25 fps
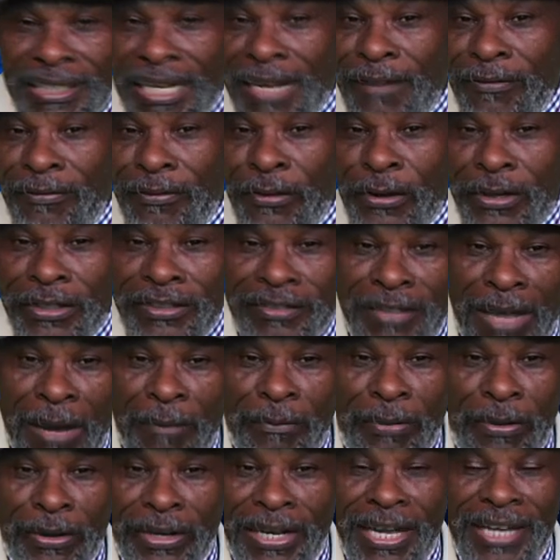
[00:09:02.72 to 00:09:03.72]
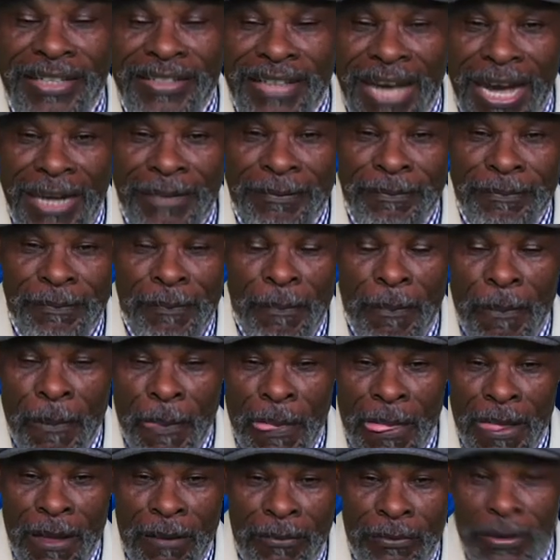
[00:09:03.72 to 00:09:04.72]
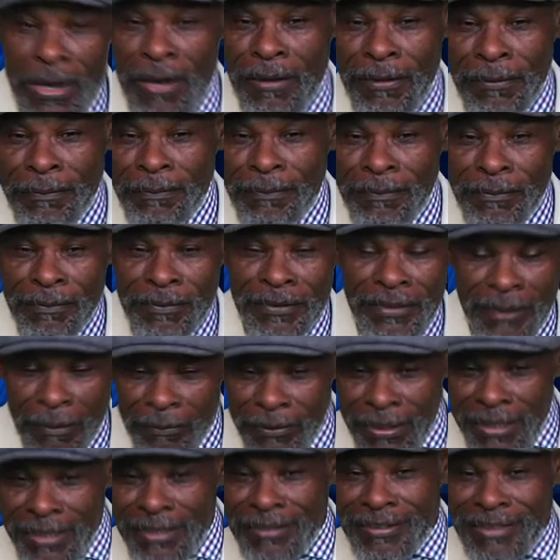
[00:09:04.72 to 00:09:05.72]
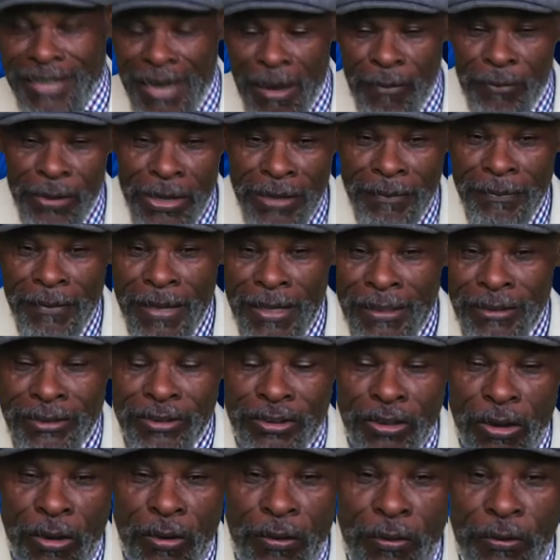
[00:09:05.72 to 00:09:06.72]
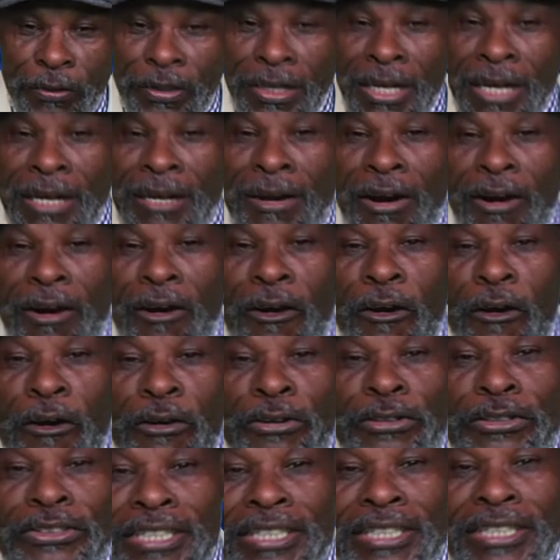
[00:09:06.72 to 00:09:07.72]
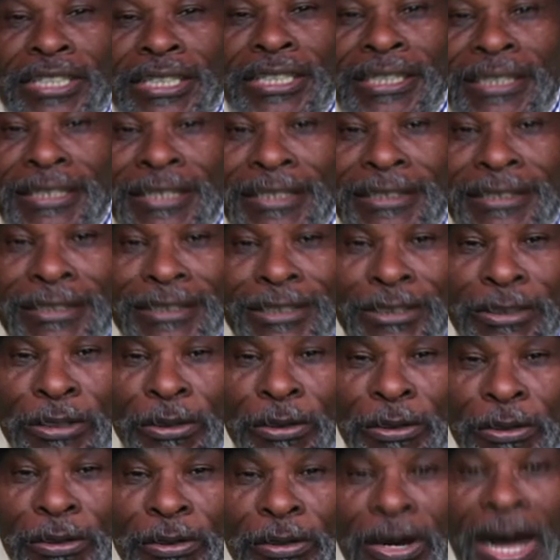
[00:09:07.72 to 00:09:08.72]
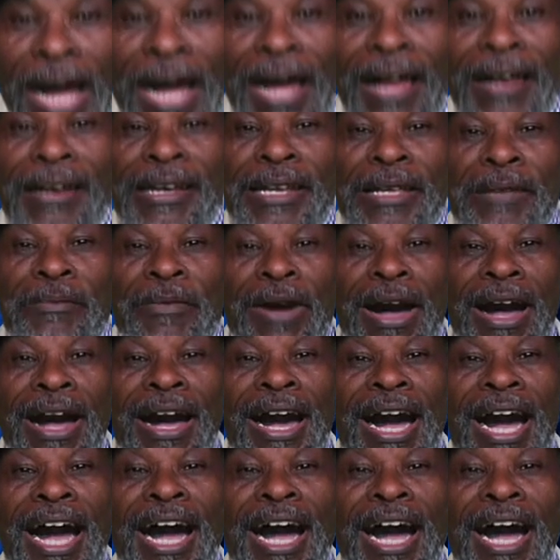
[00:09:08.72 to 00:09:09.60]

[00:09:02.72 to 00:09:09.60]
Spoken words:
say, for example, Kenya. Well, something is coming. So, on to Halima